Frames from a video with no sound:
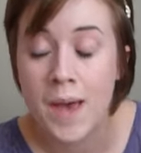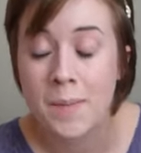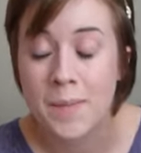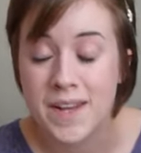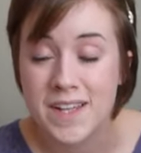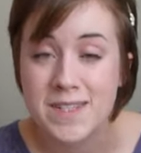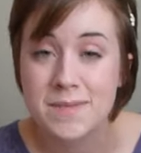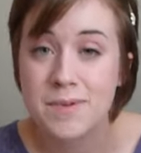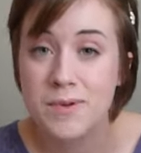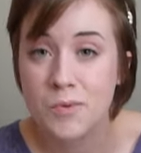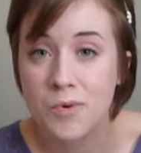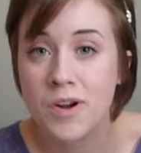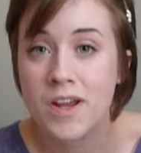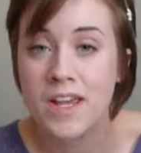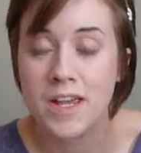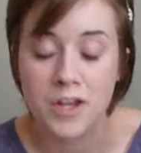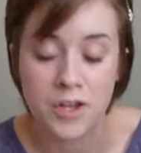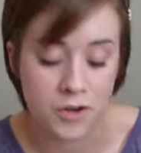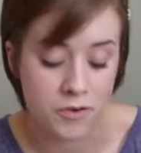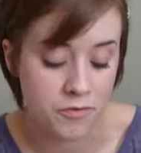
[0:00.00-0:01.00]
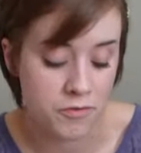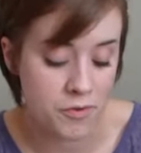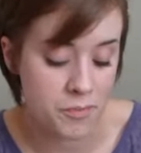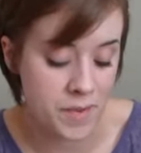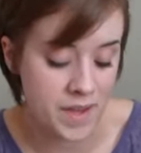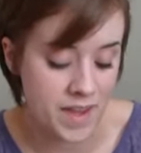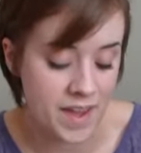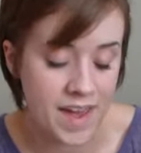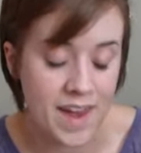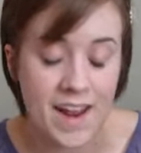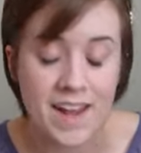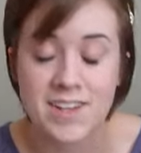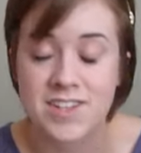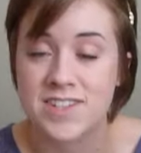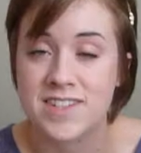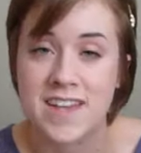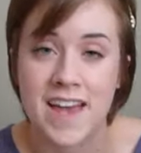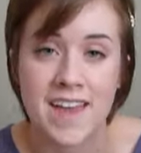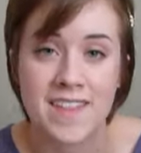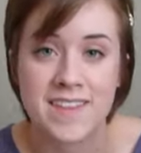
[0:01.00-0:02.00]
but it's been working good for me, and I
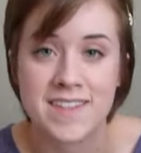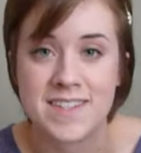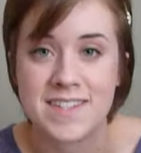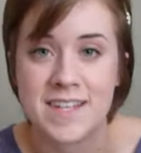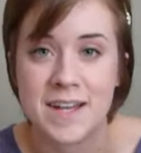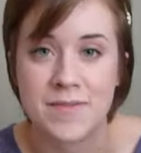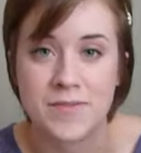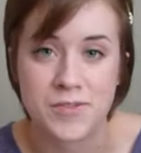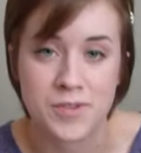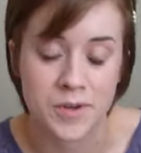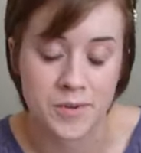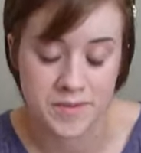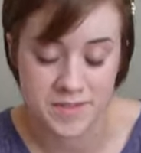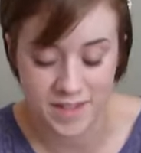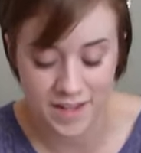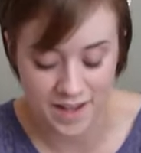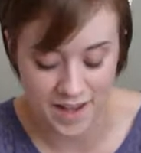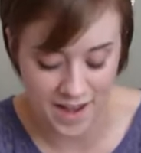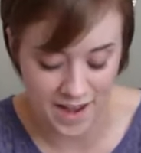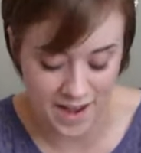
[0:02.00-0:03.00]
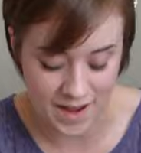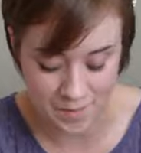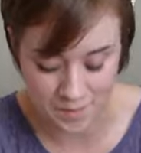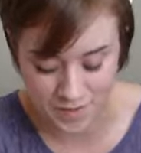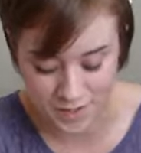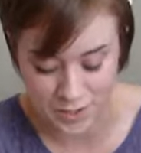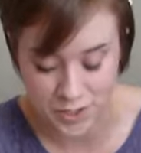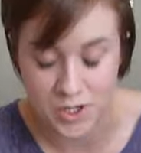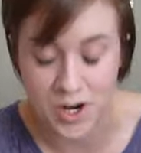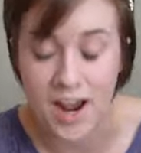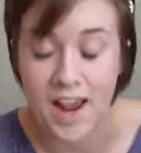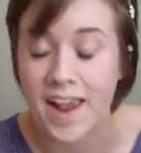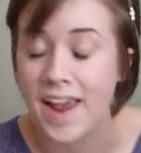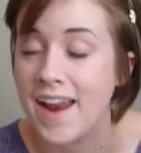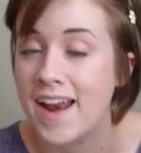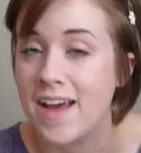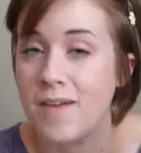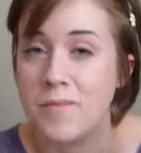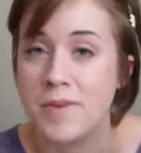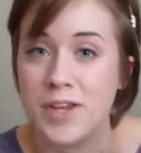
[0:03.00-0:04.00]
just had this stuff, so I was like, hey, I'm going to try
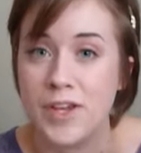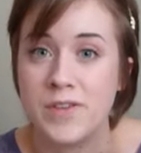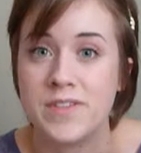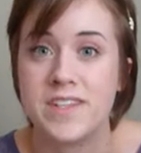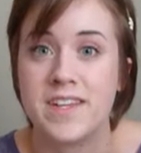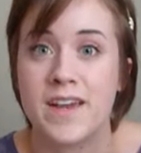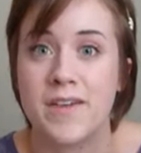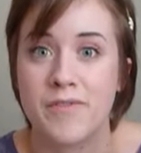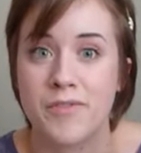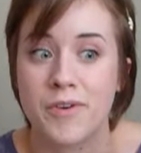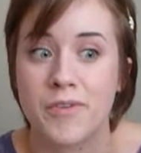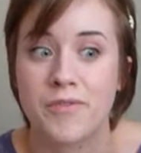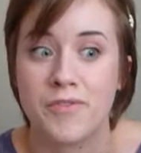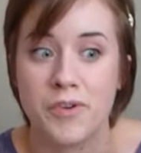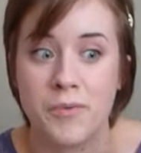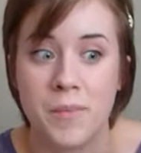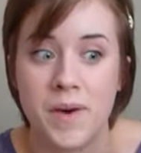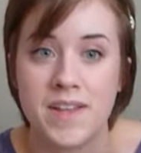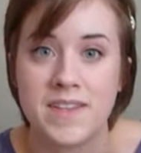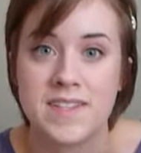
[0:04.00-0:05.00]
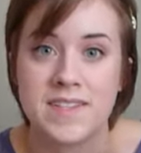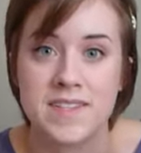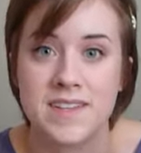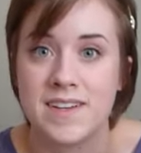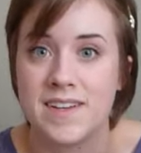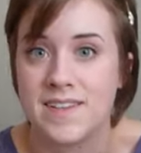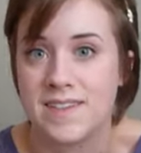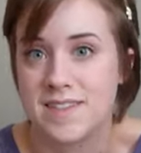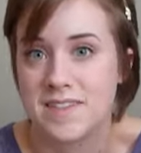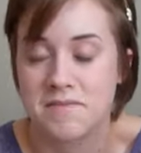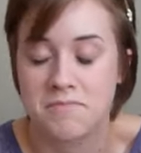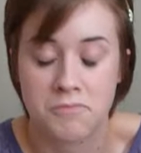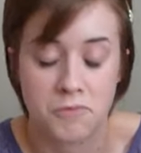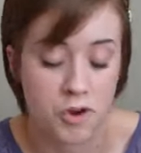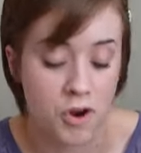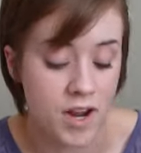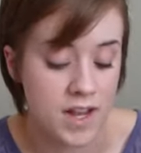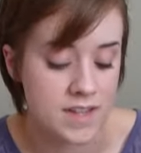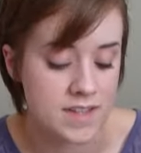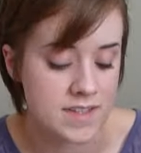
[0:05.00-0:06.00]
it, and I've been using it for a few months, and it's
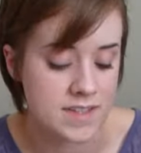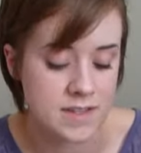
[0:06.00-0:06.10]
great.